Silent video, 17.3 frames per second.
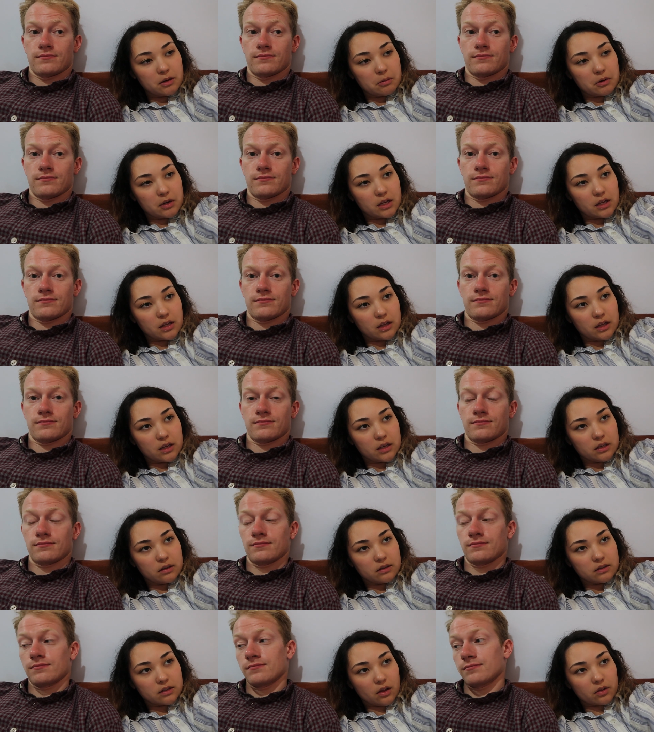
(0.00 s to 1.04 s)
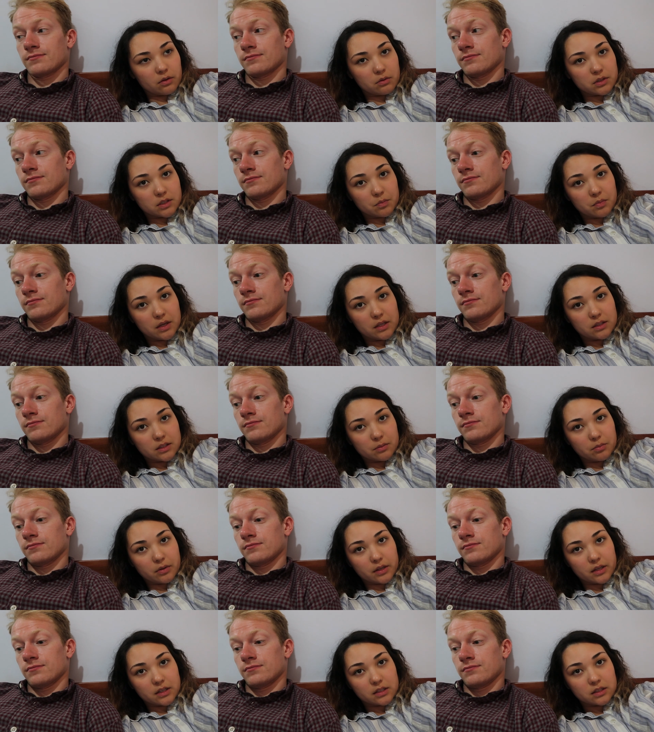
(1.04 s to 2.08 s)
Speaker 1: we saw there was a pizza
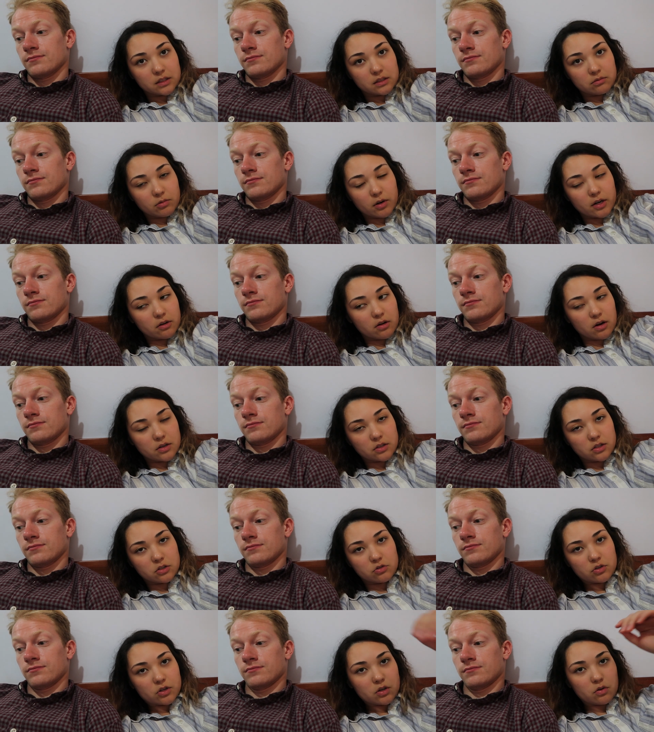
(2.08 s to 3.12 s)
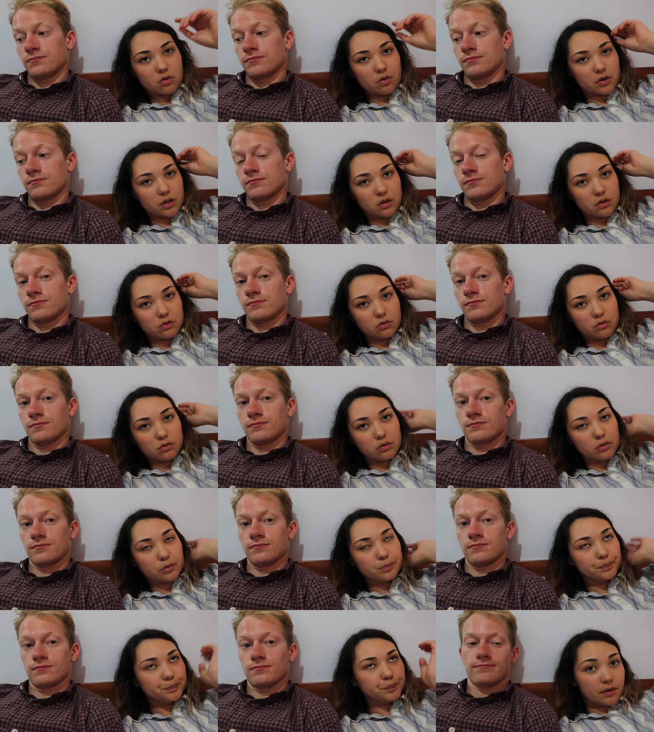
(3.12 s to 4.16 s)
place right across the street according to Google.
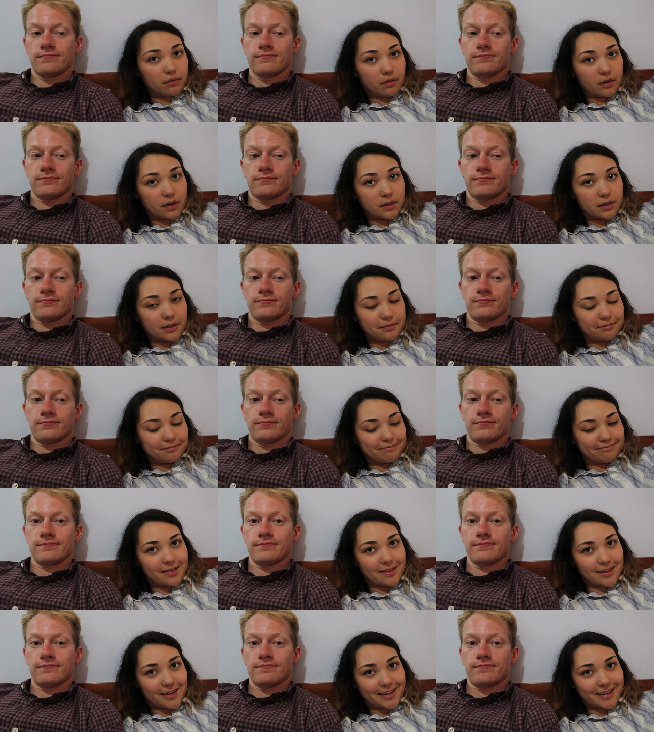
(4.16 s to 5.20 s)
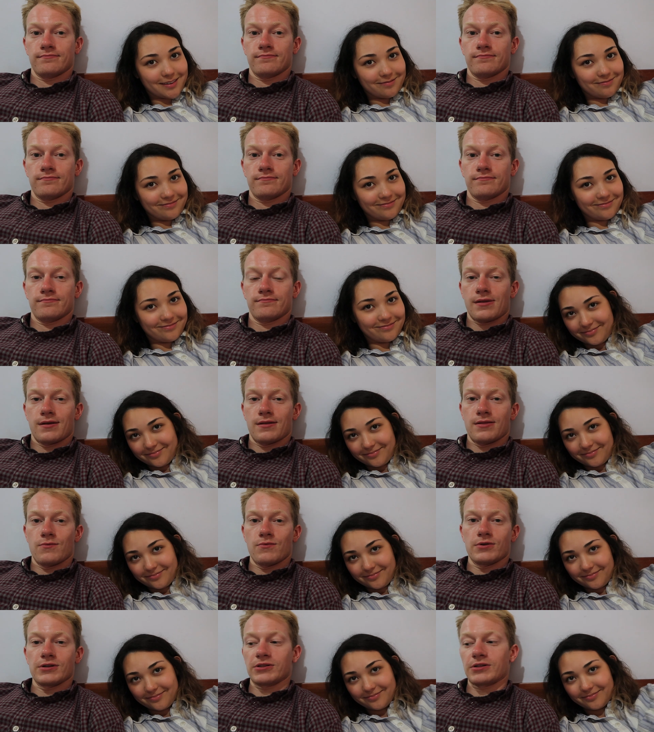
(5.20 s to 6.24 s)
Couldn't find it. then...
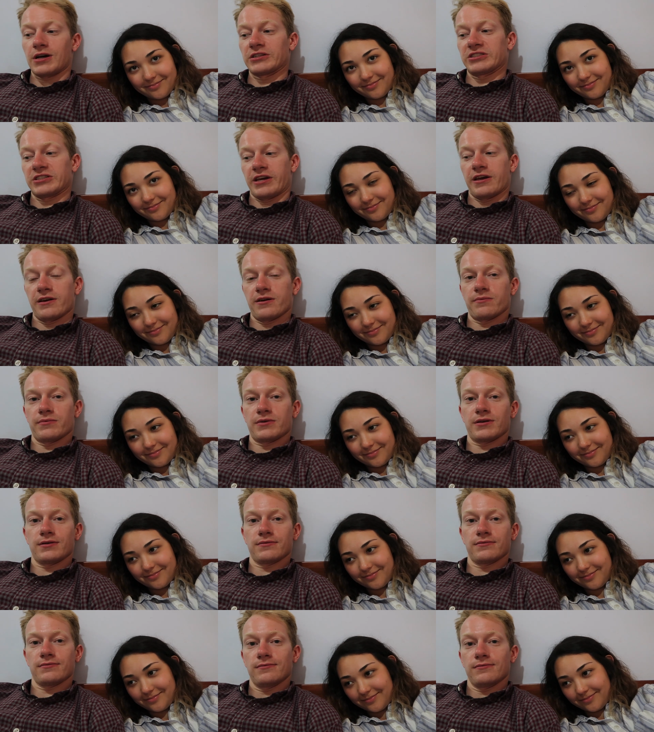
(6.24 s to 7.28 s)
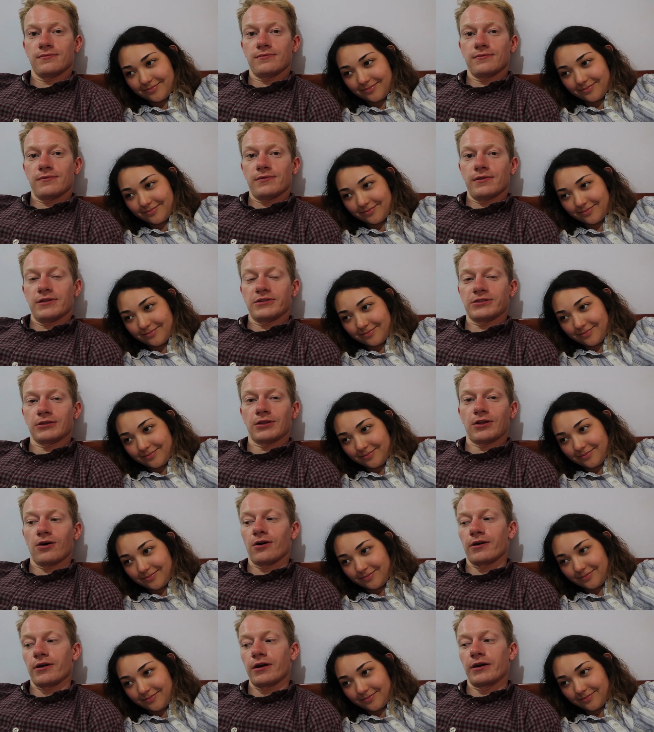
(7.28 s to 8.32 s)
Speaker 2: Then we just got scammed. It's a
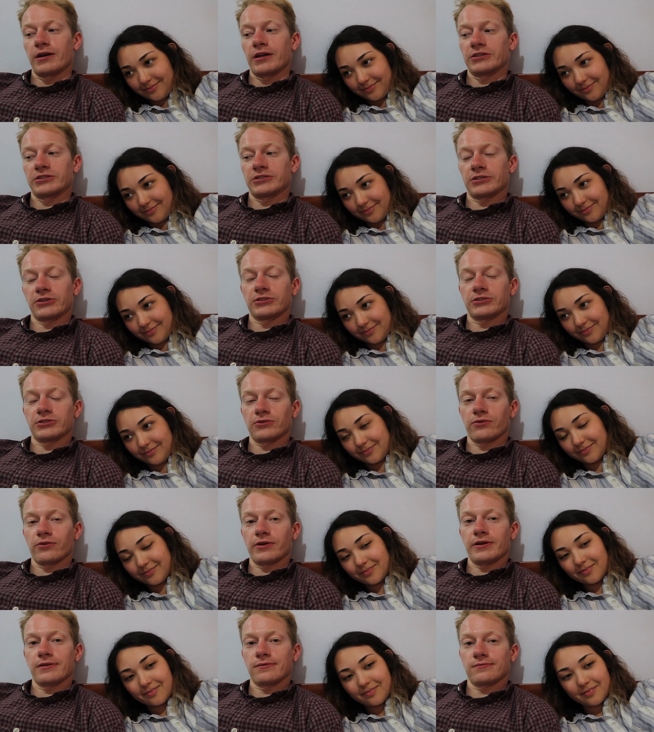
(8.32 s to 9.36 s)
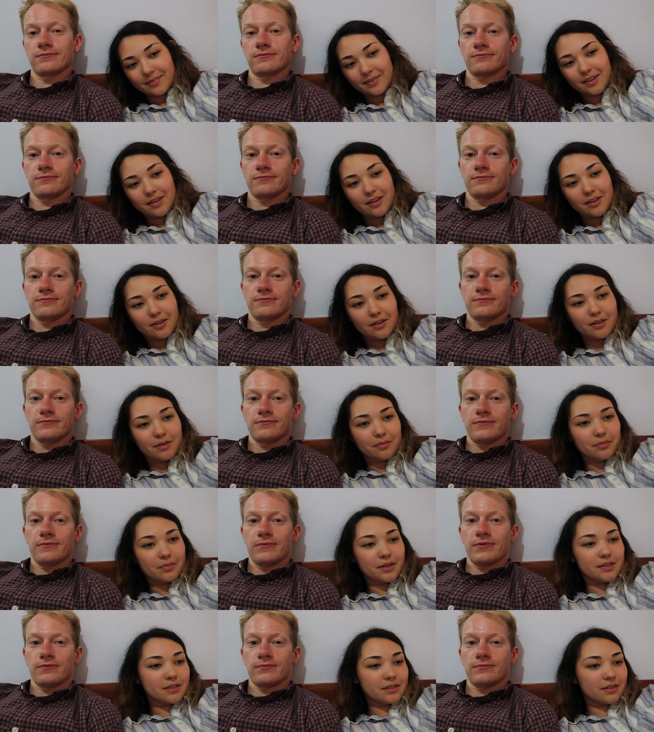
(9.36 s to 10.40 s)
long, unnecessary story.
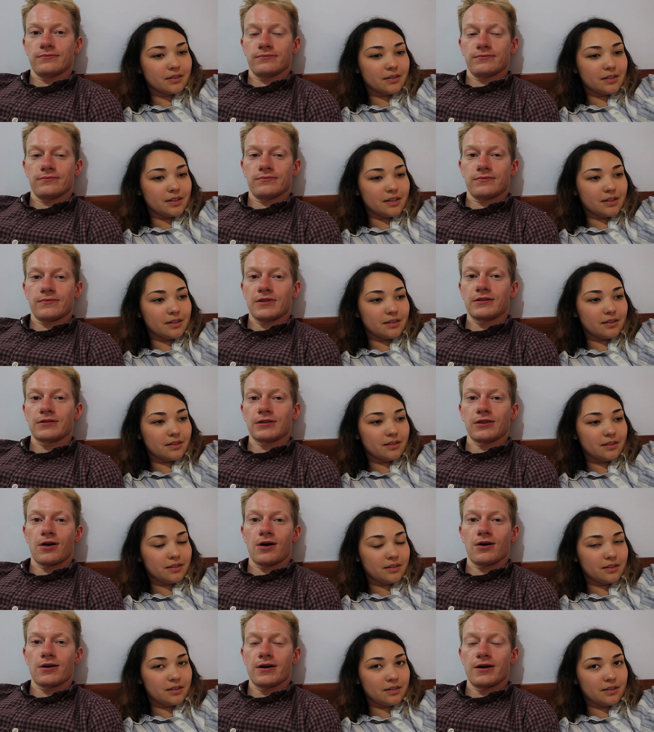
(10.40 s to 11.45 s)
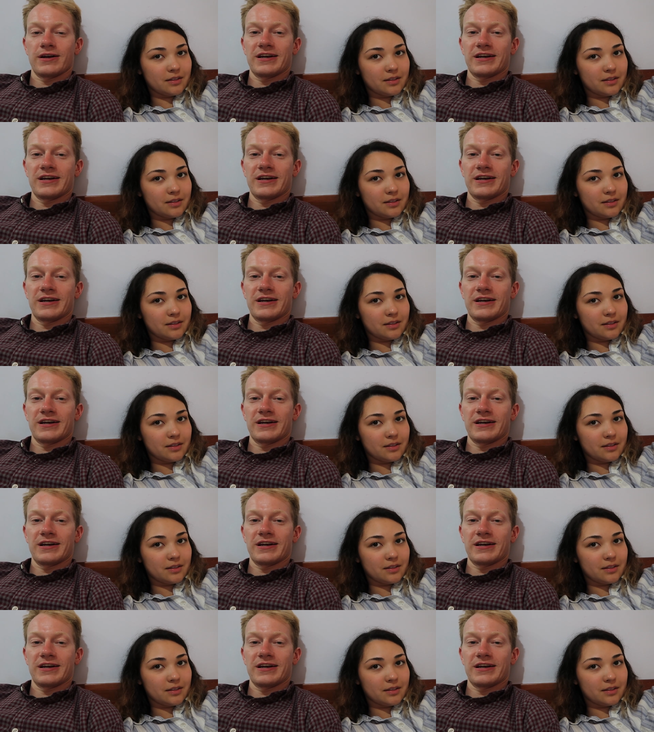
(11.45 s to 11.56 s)
Speaker 1: Basically...
Speaker 2: It's a long,